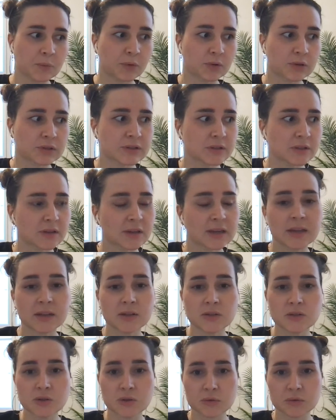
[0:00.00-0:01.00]
personally in
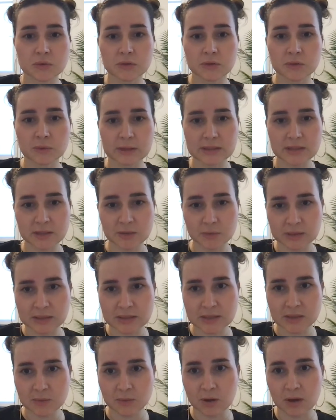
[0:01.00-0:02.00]
June
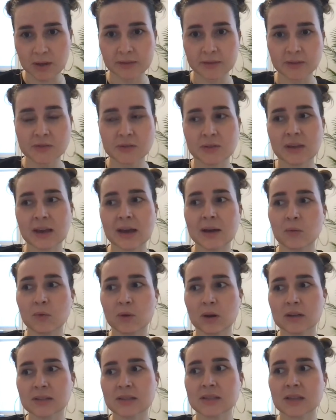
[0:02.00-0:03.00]
2021. So that
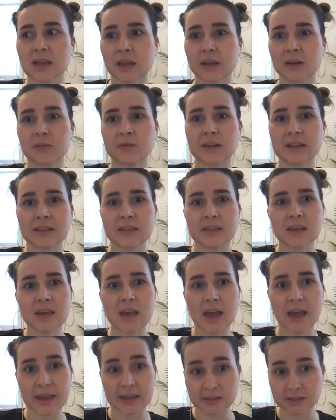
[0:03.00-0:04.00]
was kind of at the
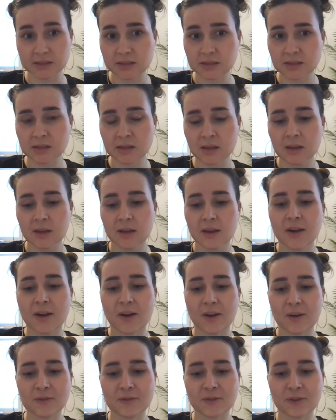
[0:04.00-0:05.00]
end
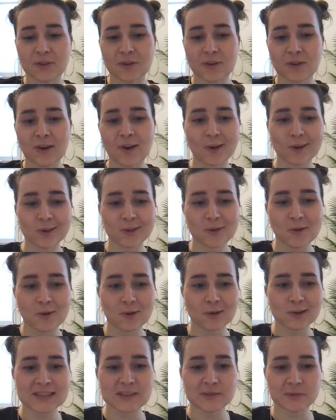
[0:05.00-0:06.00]
of the
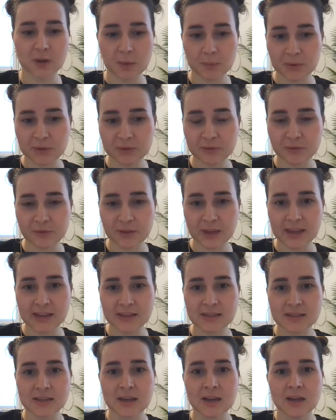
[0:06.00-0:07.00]
hardcore development phase,
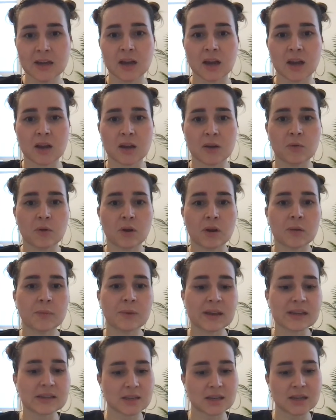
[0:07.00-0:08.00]
where
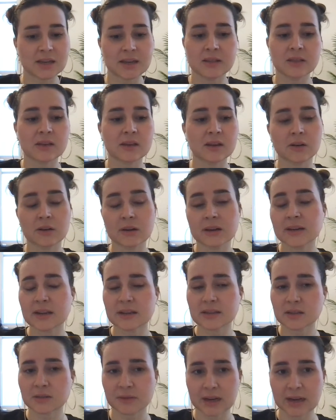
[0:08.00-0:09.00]
basically in the early
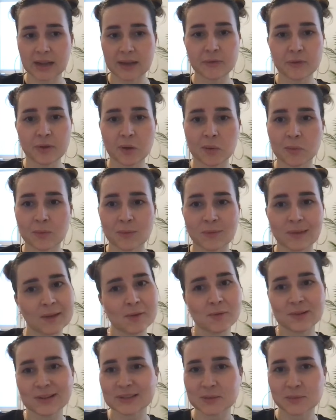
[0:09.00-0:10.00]
days of Alephium, it
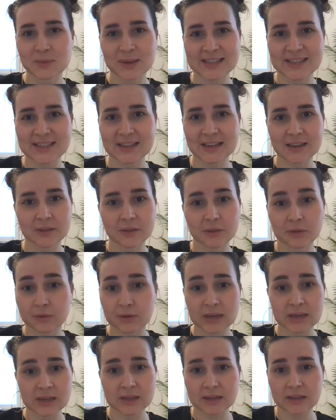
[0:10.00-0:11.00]
was basically
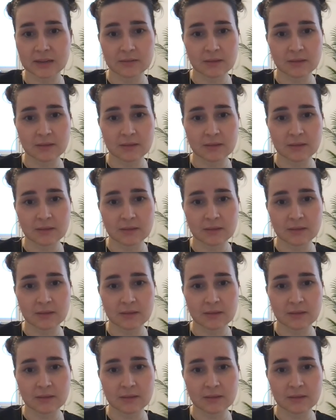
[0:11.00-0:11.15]
three